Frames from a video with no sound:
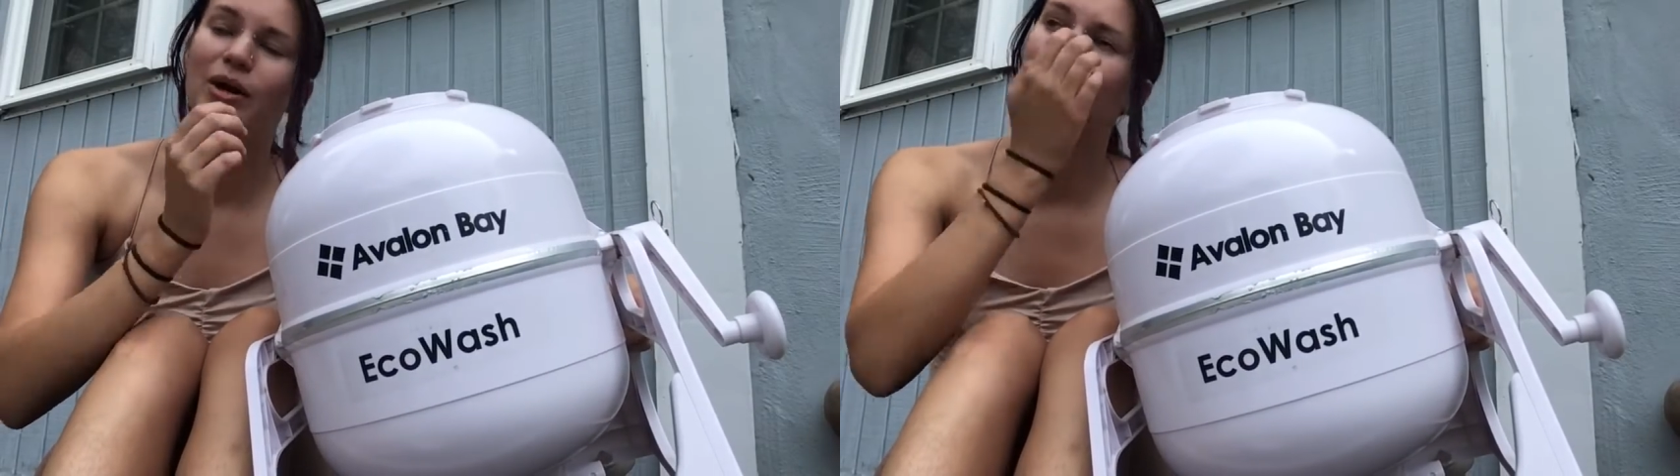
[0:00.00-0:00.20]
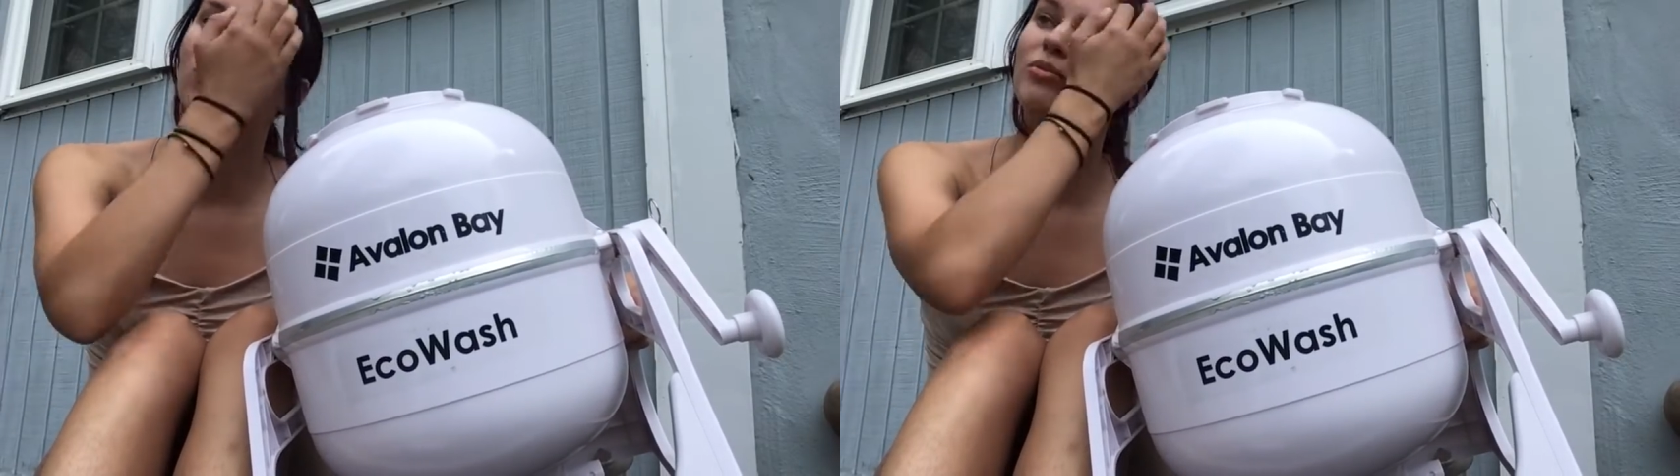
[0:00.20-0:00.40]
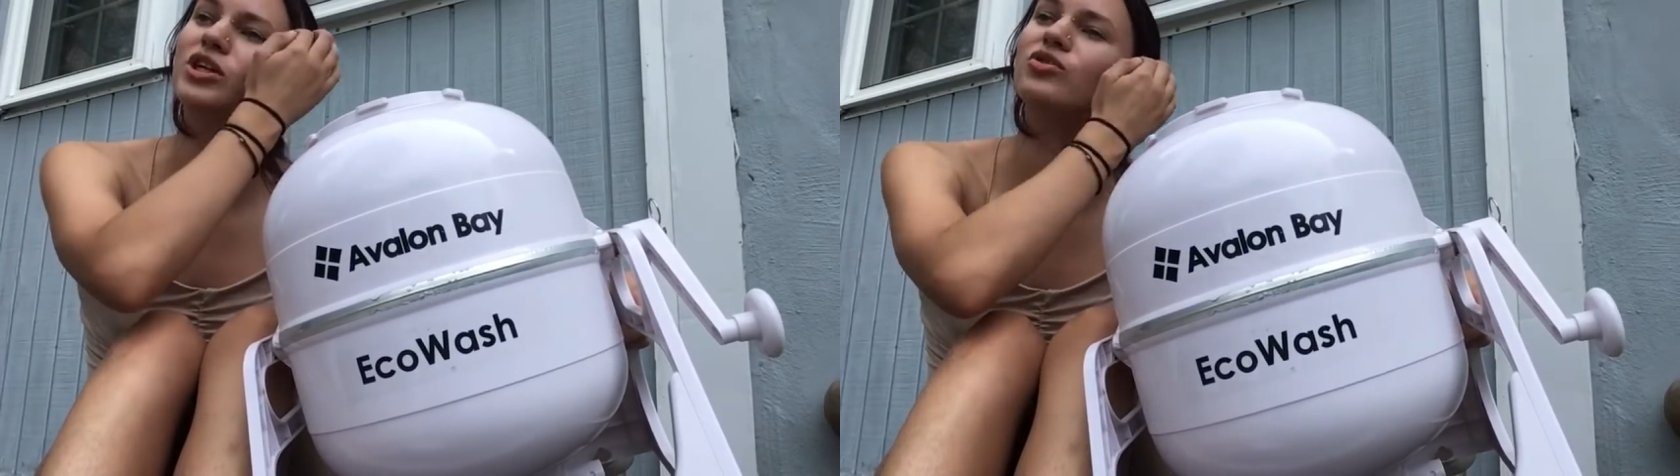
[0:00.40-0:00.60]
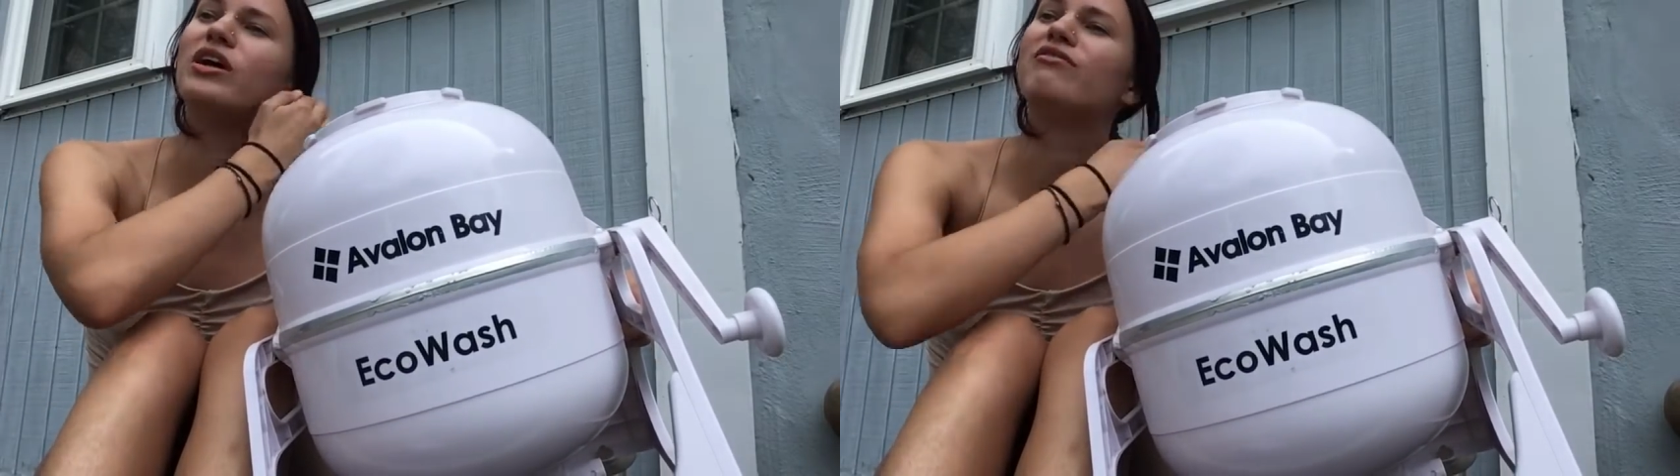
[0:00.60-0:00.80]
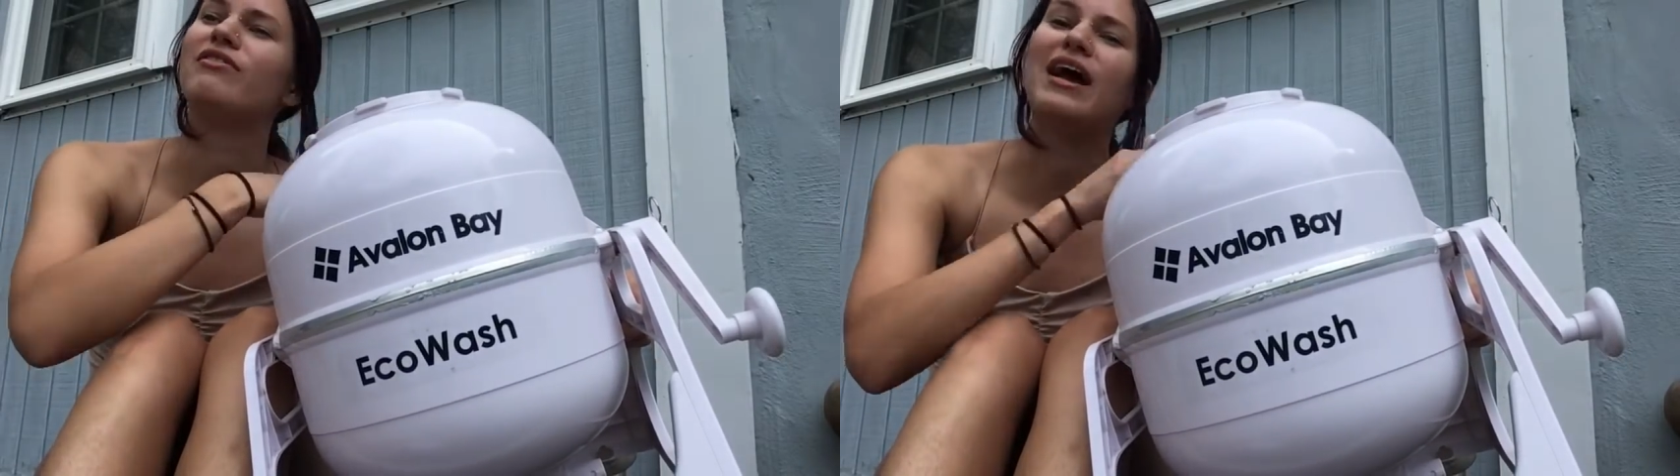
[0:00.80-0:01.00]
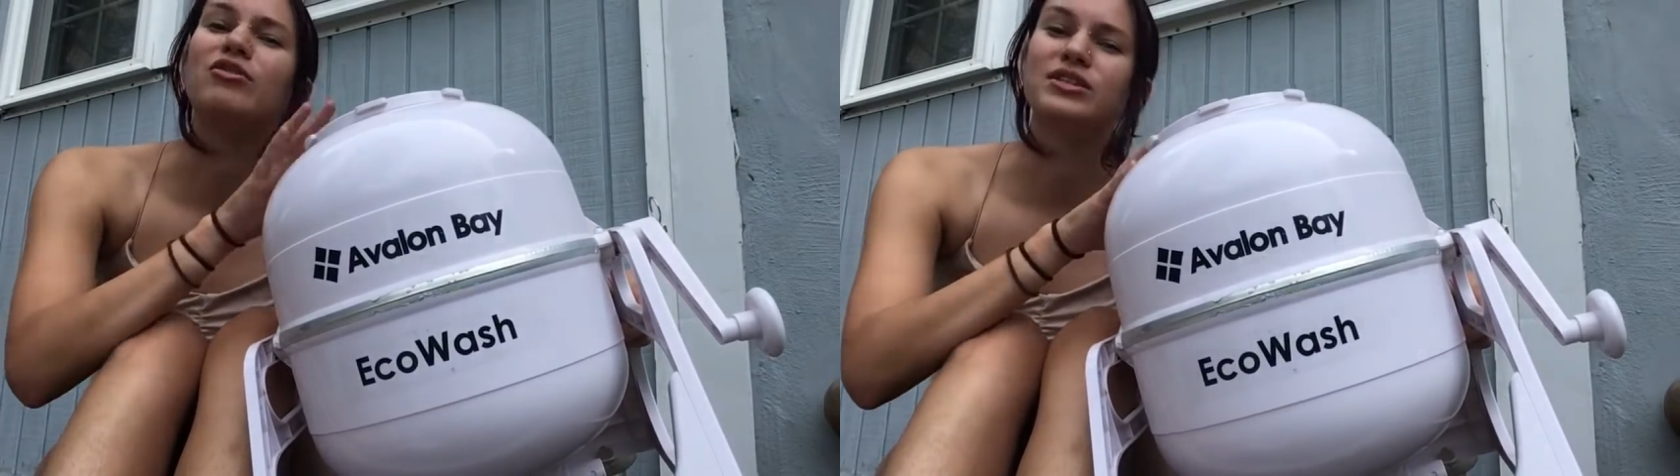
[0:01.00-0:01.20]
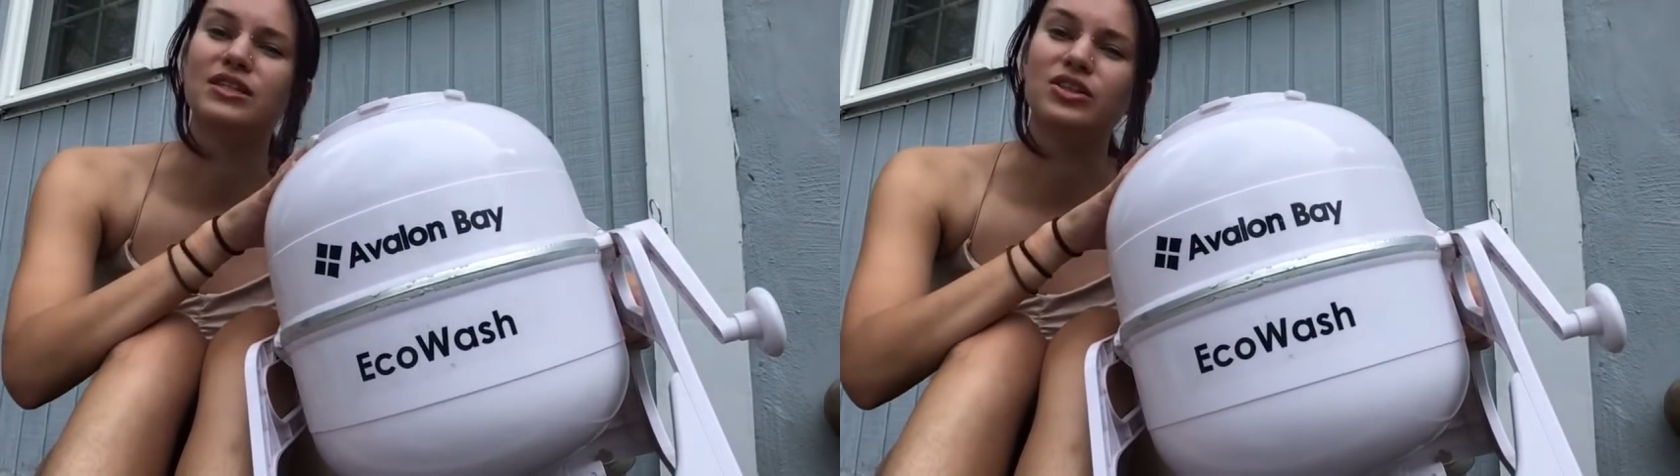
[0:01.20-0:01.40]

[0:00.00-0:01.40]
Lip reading: I would normally do like 5 or 6